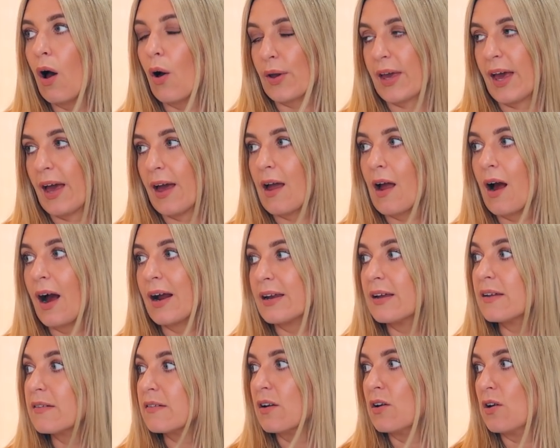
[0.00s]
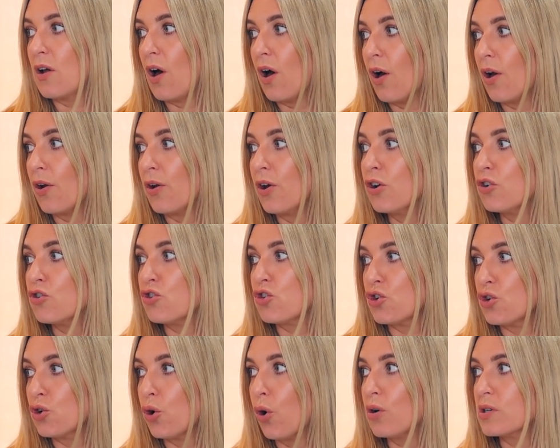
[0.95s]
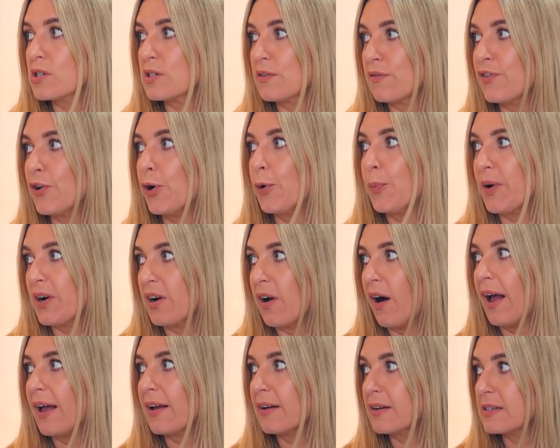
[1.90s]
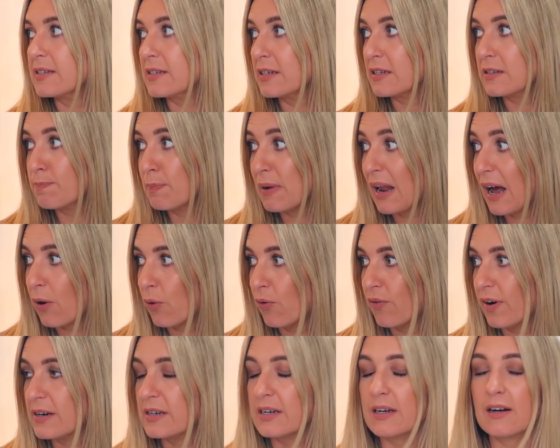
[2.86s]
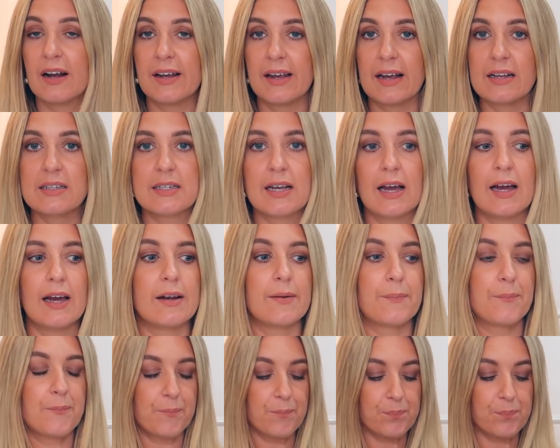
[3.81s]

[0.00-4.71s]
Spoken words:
Okay, I need to learn to not film at night because it's black already and I get scared.